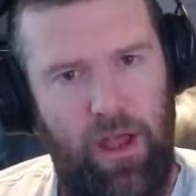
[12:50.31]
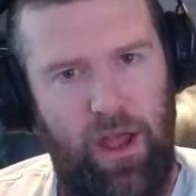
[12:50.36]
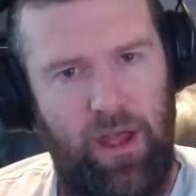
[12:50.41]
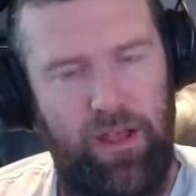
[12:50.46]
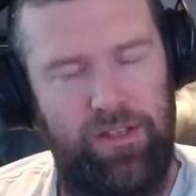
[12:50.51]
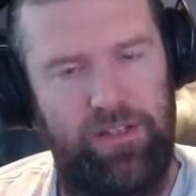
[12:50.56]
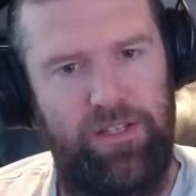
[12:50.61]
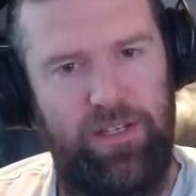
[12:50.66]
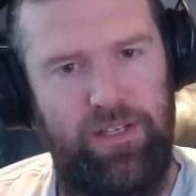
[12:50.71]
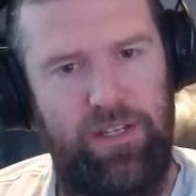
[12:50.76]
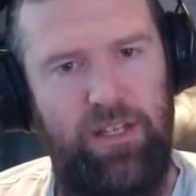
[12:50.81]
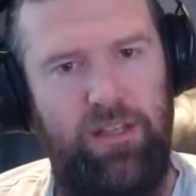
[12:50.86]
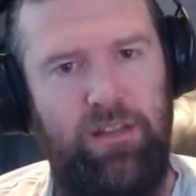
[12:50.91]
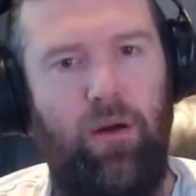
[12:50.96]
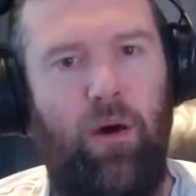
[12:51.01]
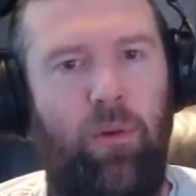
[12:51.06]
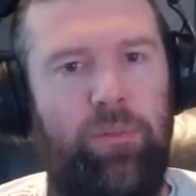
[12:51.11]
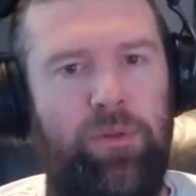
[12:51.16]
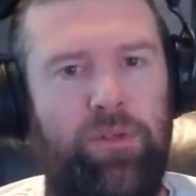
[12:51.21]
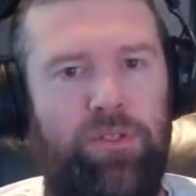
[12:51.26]
are you
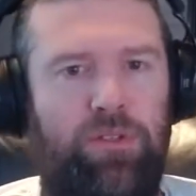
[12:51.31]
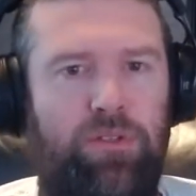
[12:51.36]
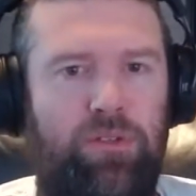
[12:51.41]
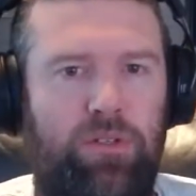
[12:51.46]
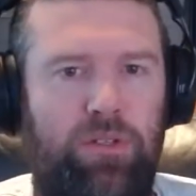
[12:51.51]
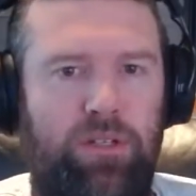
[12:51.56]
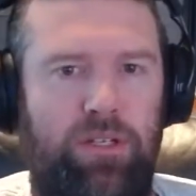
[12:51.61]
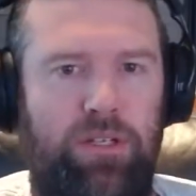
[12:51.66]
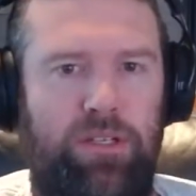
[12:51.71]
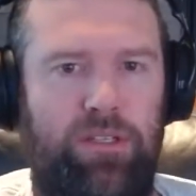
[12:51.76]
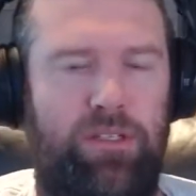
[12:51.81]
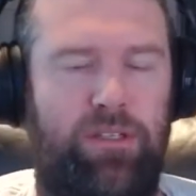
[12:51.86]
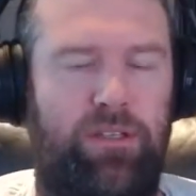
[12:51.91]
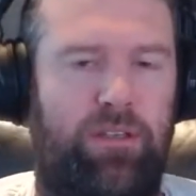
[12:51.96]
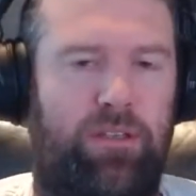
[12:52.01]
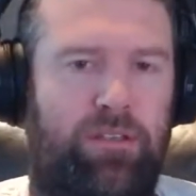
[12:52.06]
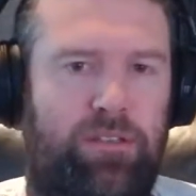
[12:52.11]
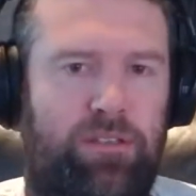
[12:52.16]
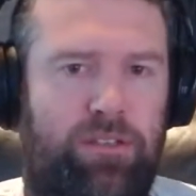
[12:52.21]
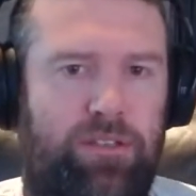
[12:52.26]
seeing opportunities
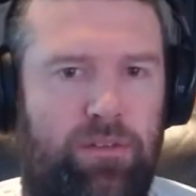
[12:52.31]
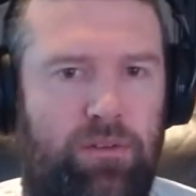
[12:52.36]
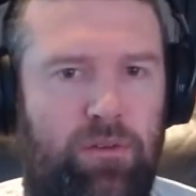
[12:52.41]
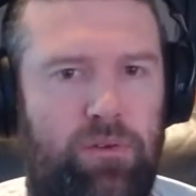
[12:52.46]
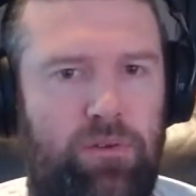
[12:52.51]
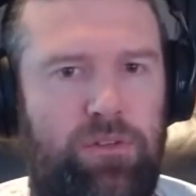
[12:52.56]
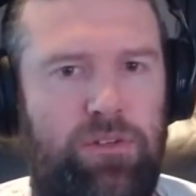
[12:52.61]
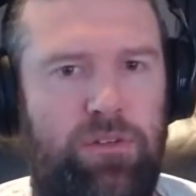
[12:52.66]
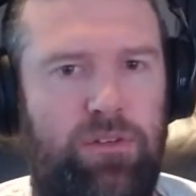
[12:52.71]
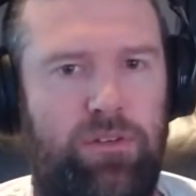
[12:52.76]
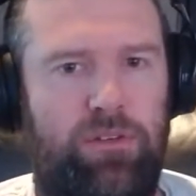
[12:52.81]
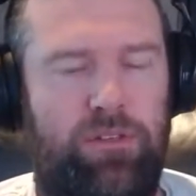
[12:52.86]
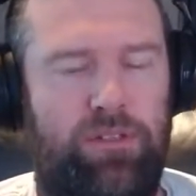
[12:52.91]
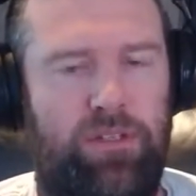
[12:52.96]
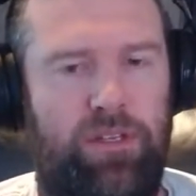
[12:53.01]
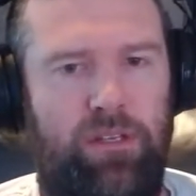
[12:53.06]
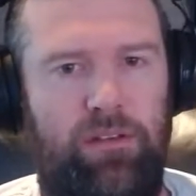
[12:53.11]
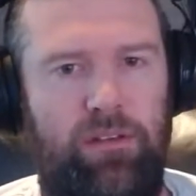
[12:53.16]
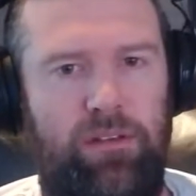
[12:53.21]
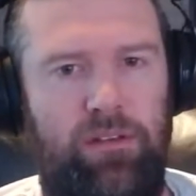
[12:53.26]
in the
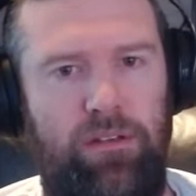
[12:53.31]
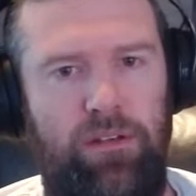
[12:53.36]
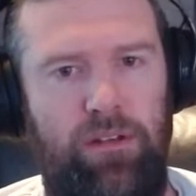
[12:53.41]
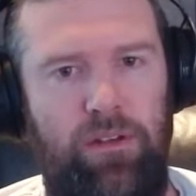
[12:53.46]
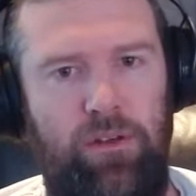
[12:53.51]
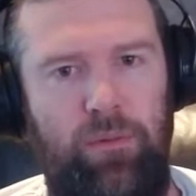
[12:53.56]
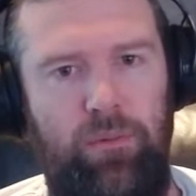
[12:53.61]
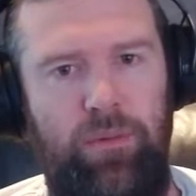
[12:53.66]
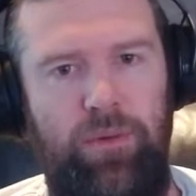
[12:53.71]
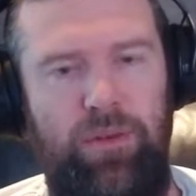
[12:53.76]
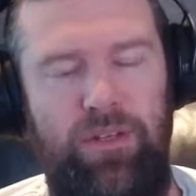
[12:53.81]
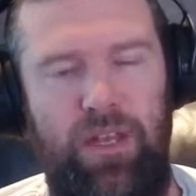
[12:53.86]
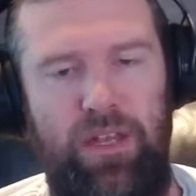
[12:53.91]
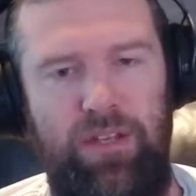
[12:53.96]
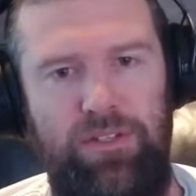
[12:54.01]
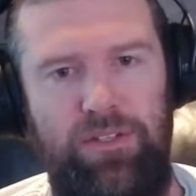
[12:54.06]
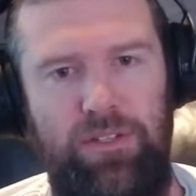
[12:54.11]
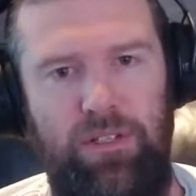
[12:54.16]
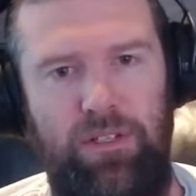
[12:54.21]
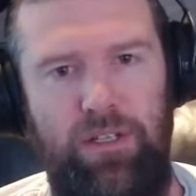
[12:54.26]
solutions that you could
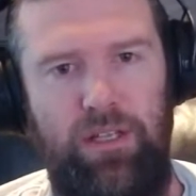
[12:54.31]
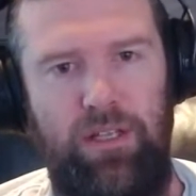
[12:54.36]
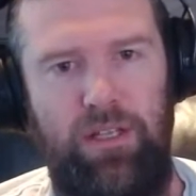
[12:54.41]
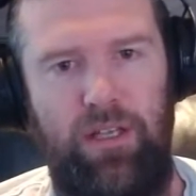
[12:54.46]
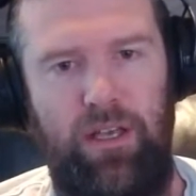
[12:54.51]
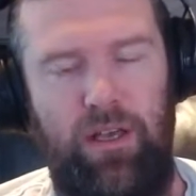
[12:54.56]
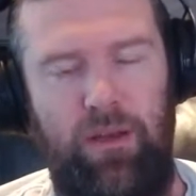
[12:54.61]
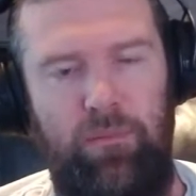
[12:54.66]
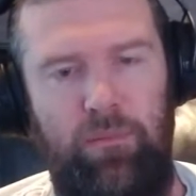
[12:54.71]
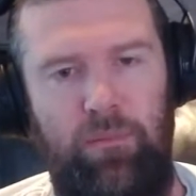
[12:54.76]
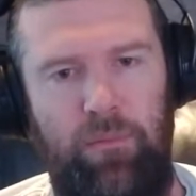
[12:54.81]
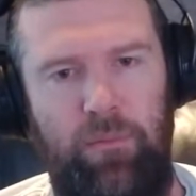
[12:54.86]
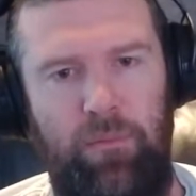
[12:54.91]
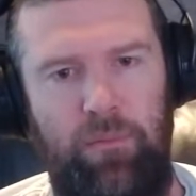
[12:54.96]
potentially